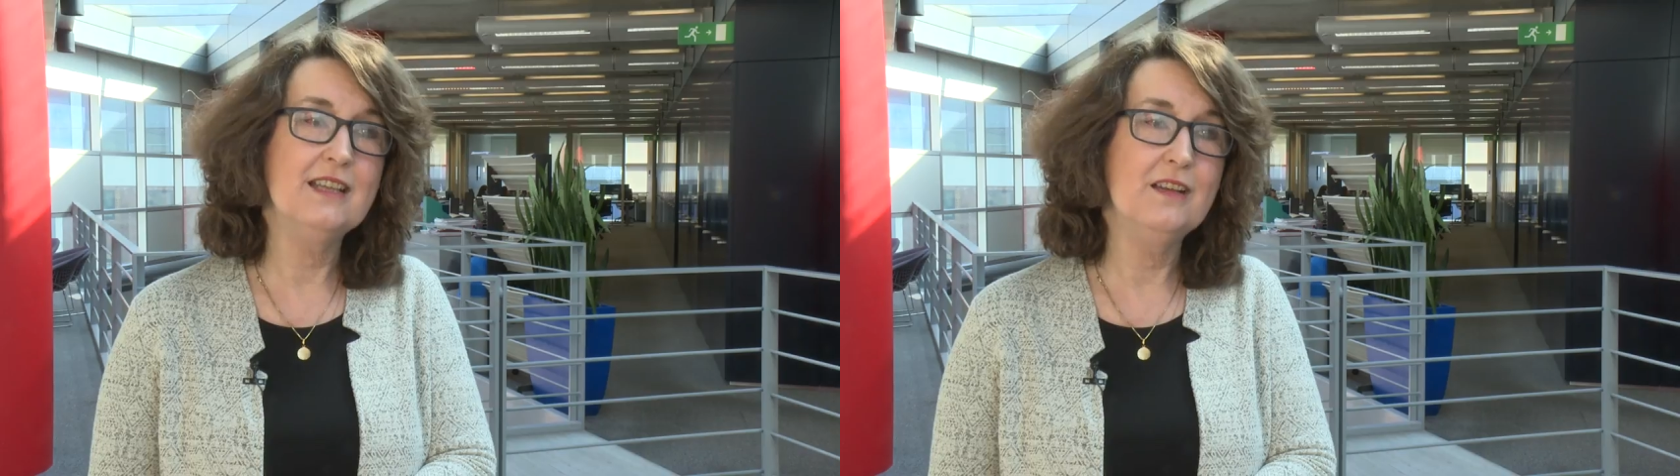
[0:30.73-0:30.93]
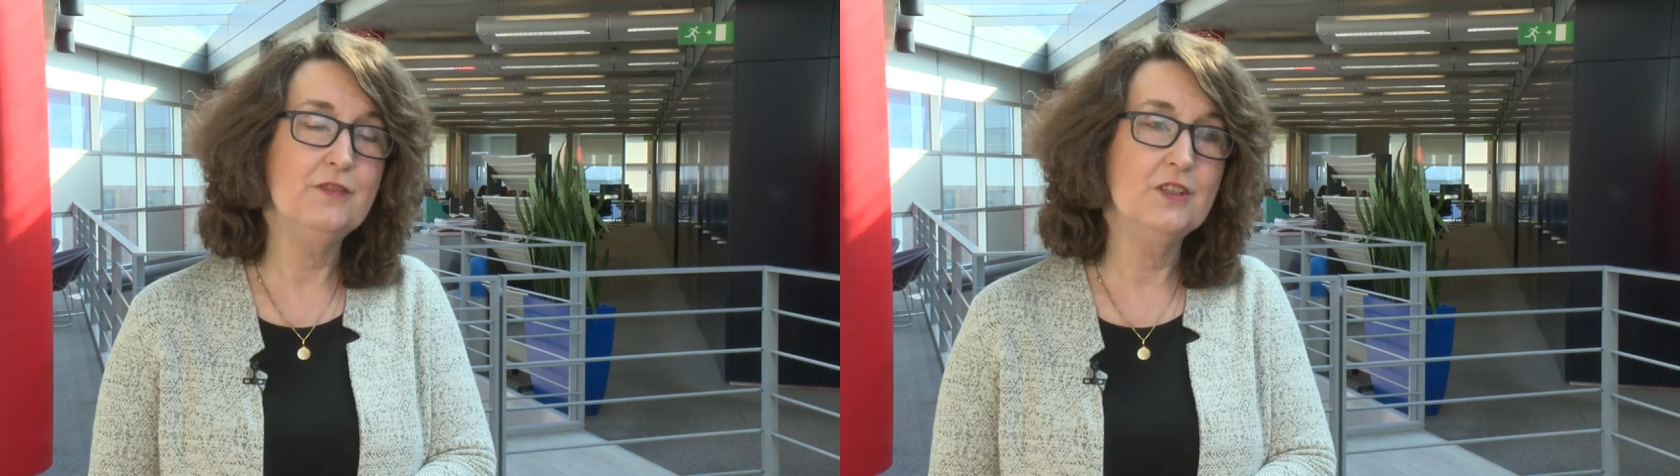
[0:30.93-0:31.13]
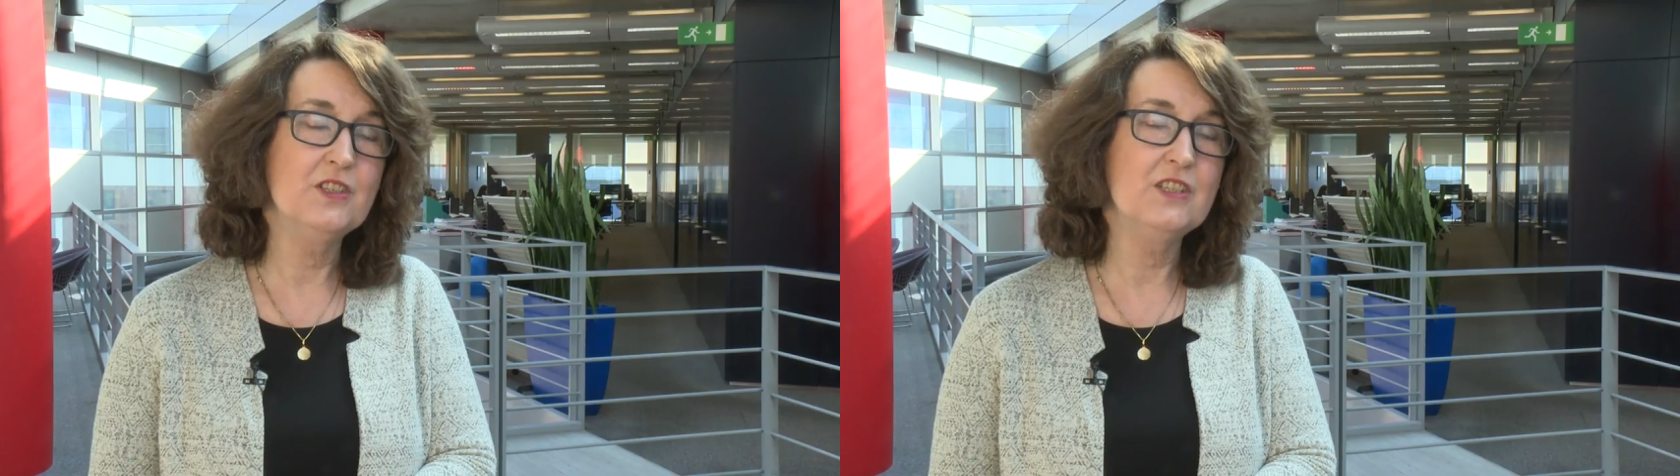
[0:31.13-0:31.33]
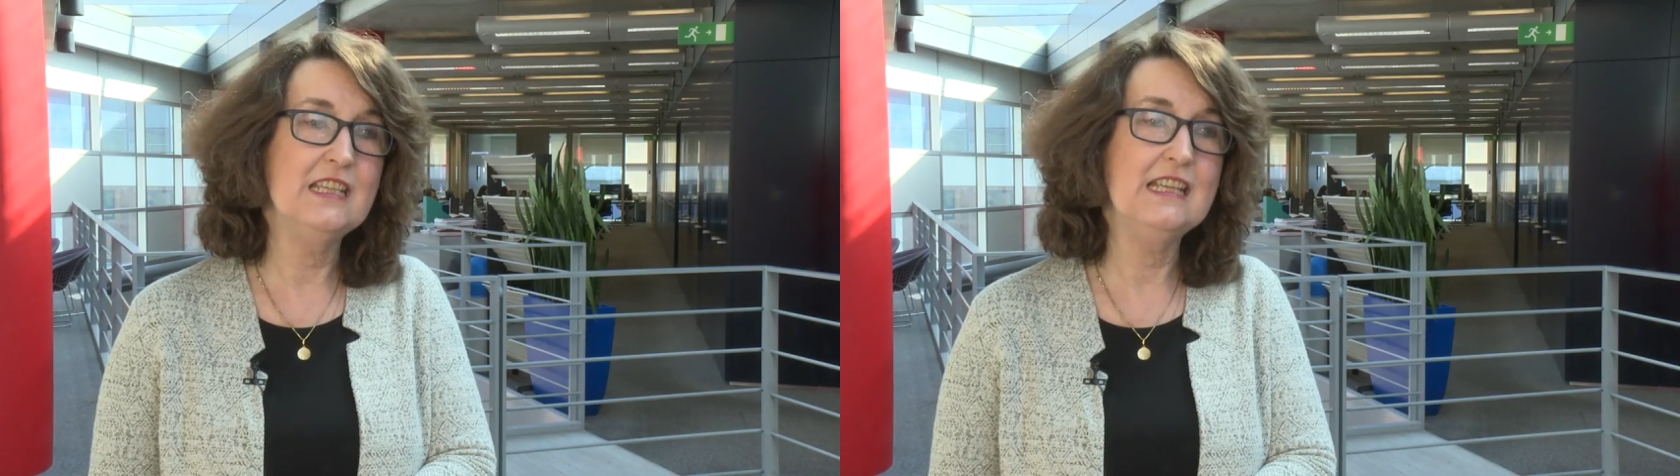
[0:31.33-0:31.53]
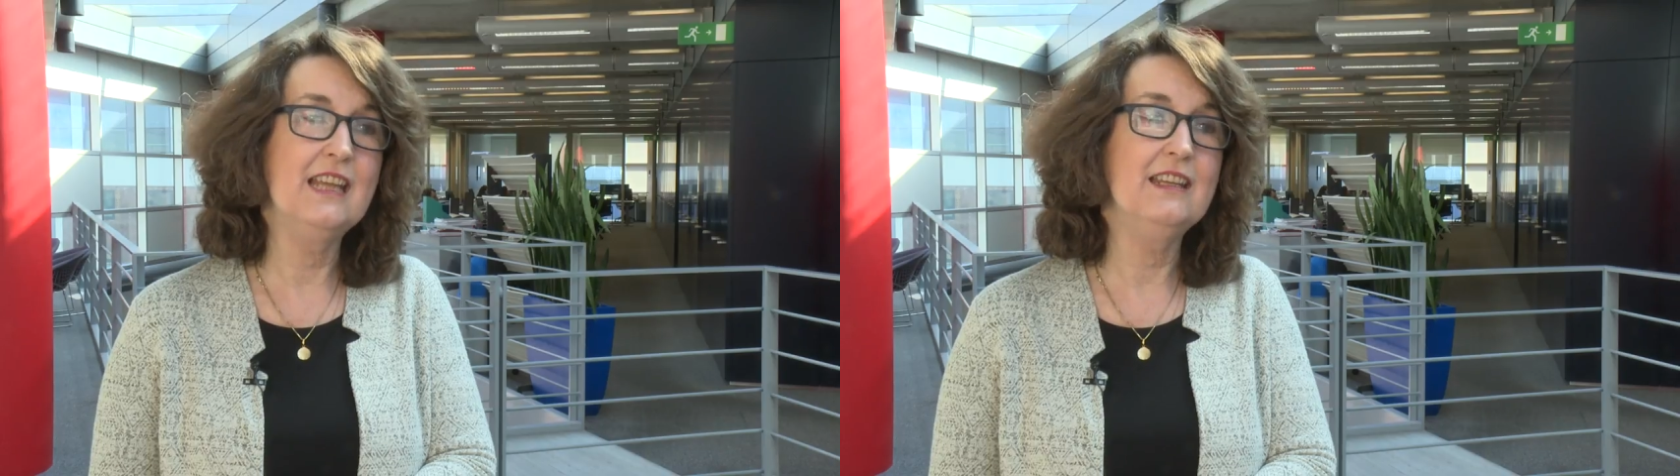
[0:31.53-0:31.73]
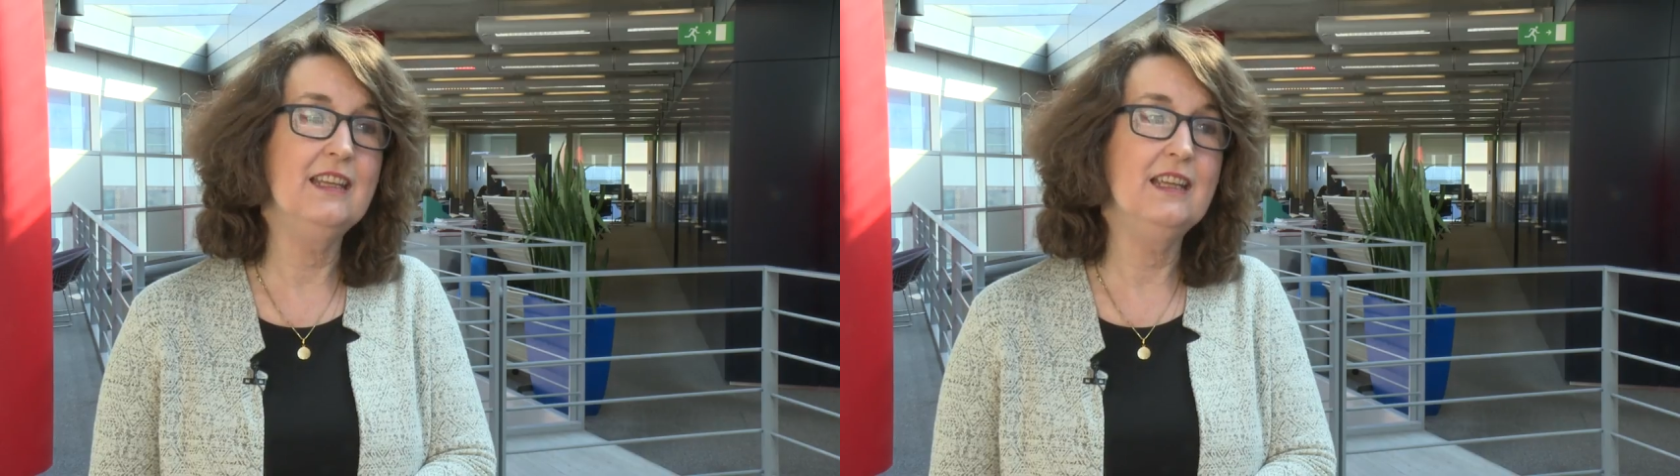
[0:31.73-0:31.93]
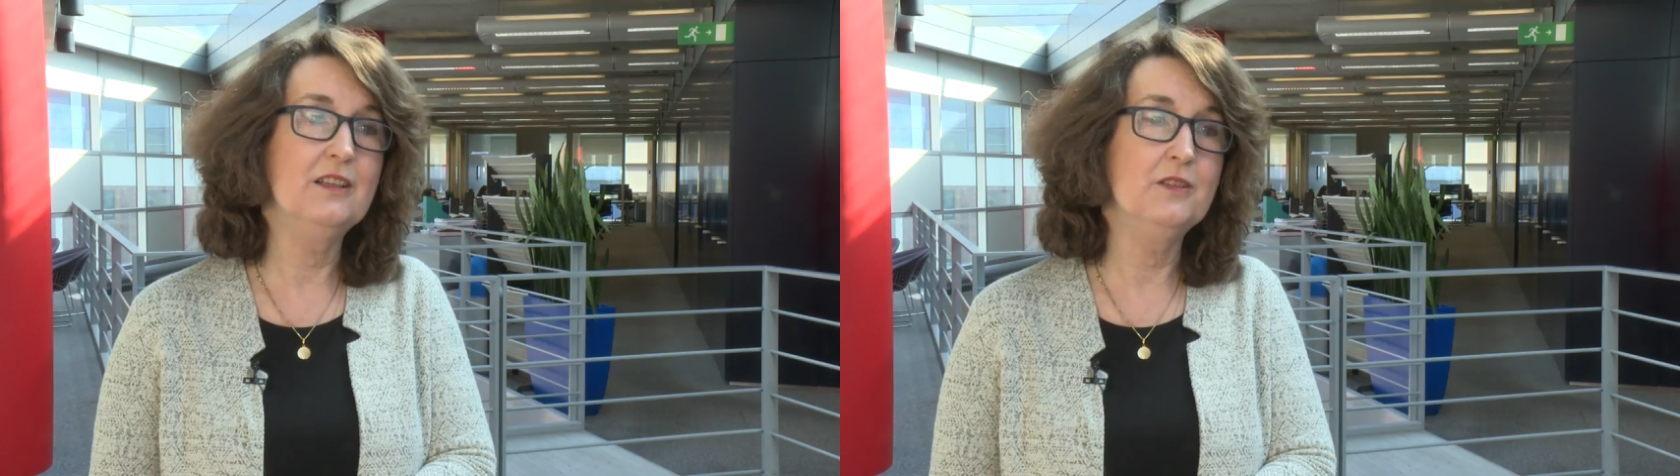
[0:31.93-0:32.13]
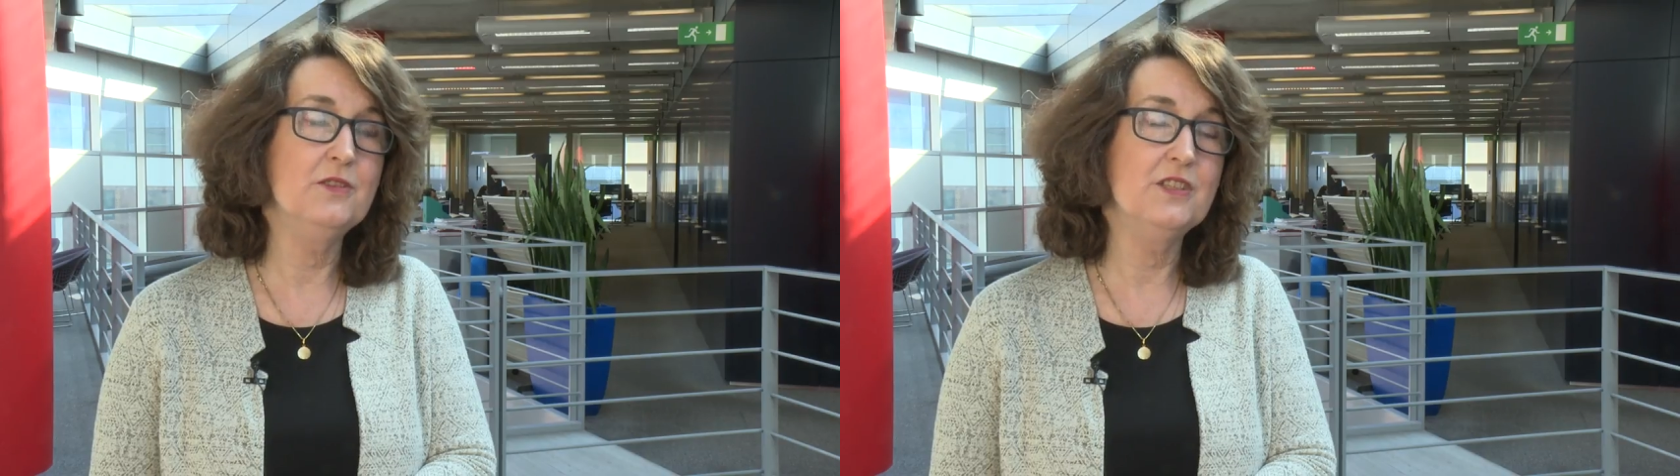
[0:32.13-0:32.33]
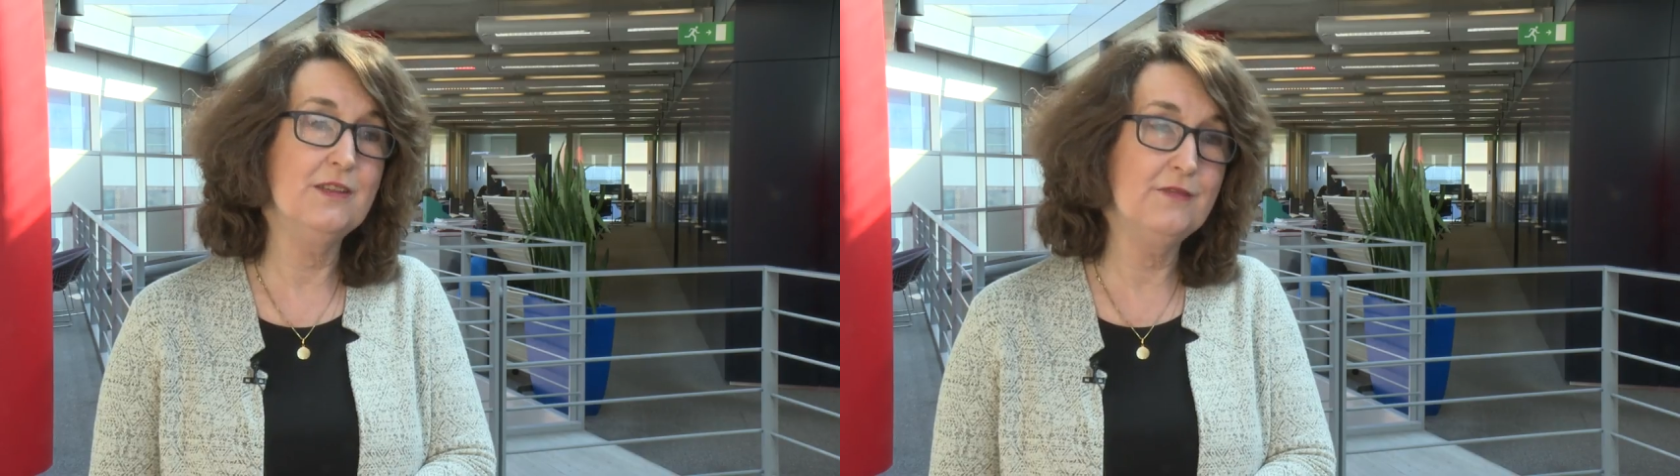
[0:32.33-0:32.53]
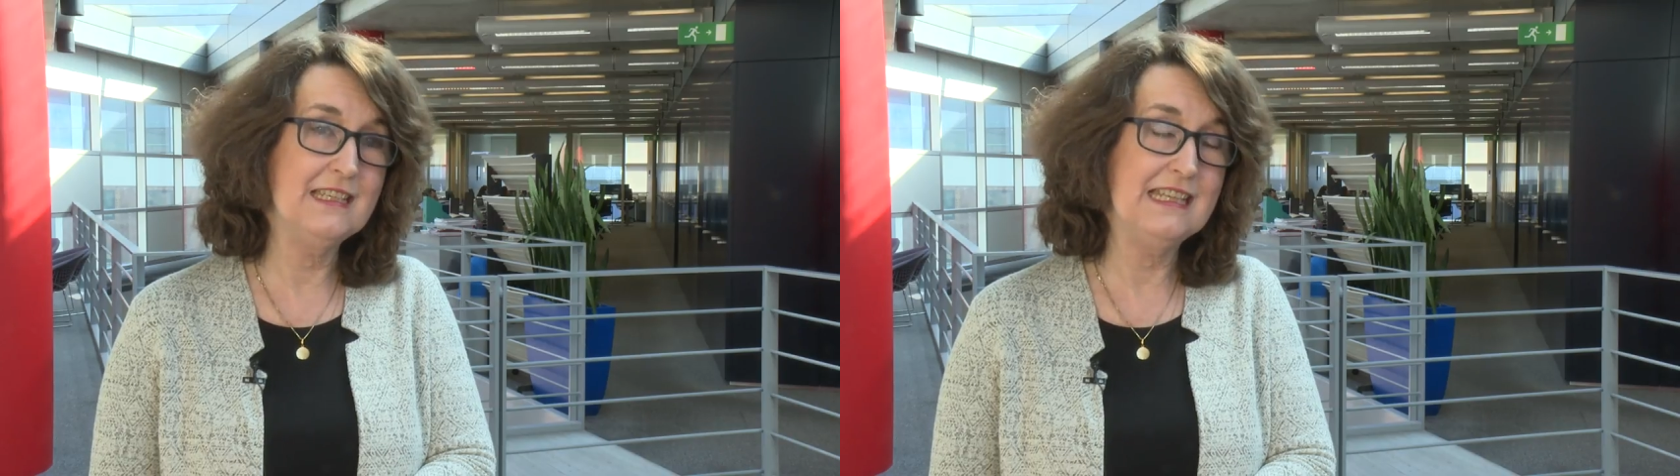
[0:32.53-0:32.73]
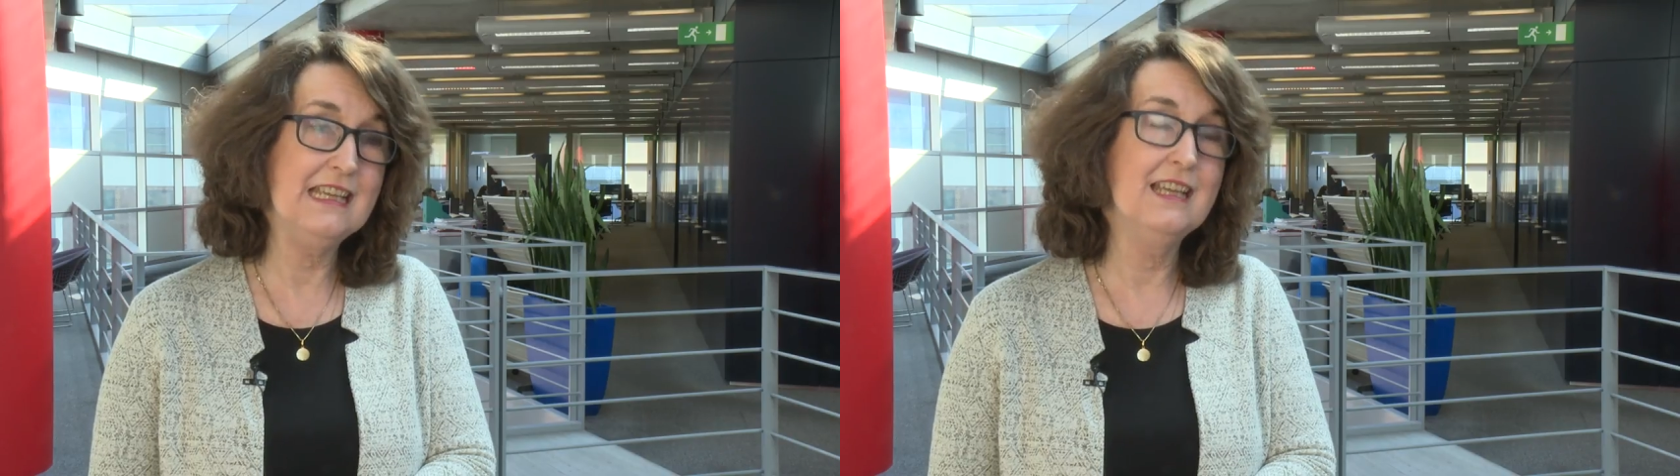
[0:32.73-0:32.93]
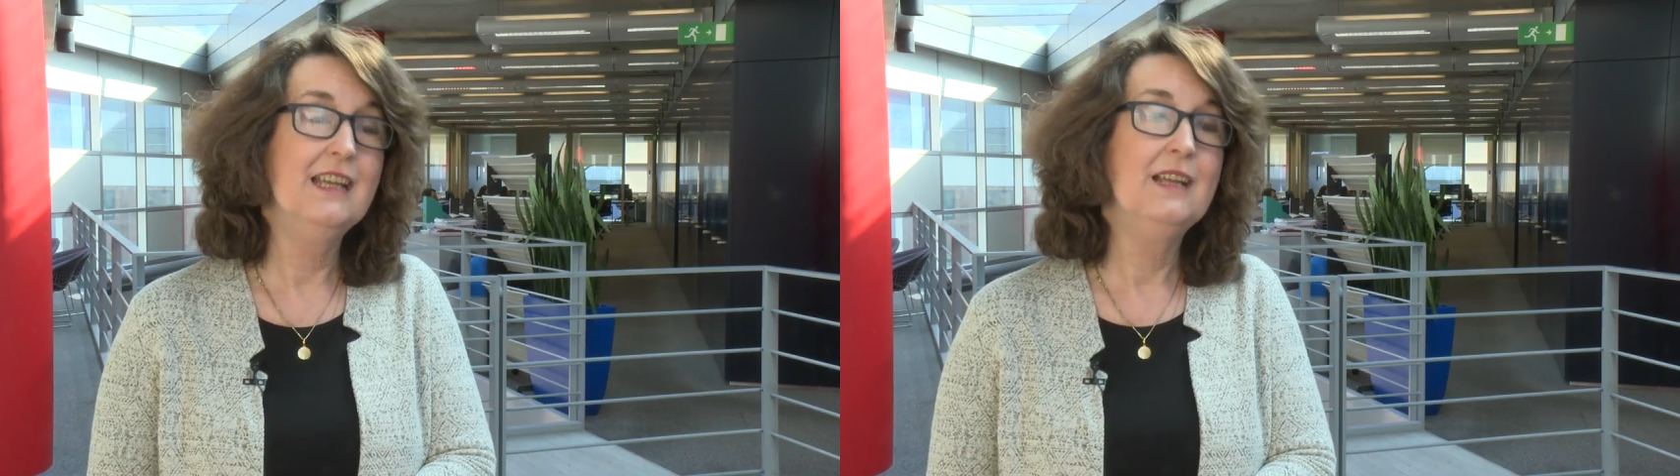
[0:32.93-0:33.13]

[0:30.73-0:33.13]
diversity and inclusivity